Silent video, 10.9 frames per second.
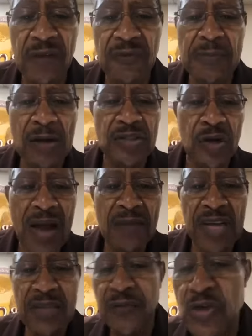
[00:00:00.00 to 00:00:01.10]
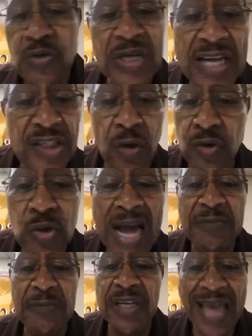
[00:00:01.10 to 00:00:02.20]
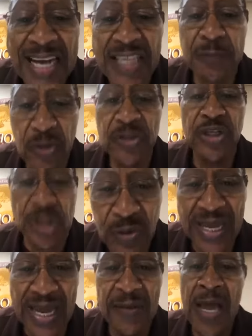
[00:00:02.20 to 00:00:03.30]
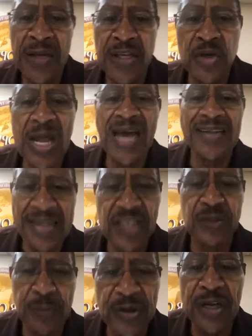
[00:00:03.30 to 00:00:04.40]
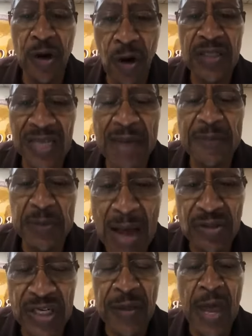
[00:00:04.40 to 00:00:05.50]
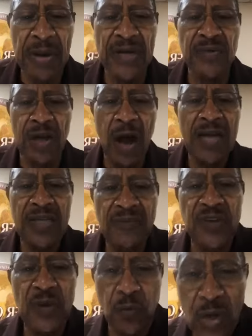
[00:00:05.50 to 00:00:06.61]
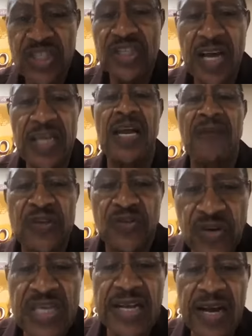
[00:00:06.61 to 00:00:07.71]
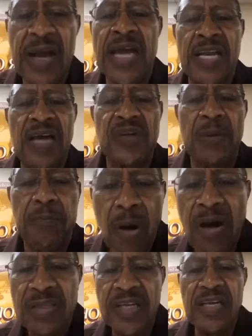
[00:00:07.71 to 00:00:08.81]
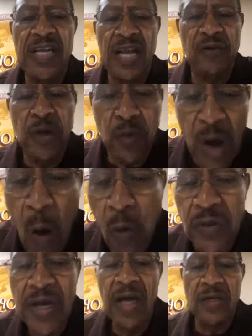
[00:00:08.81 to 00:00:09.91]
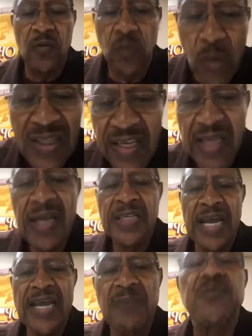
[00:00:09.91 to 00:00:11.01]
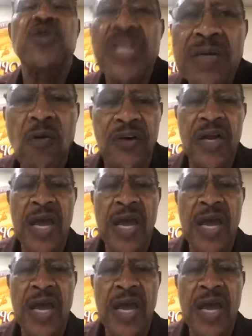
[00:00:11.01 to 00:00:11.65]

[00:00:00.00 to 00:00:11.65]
If a mountain don't have nothing for you to catch on, you got to be an expert to do that. You're not an expert in going climbing mountain. But God left the roots there. He left a tree there. He left some bark there. He left a little hole there, a little rut there to help you get over.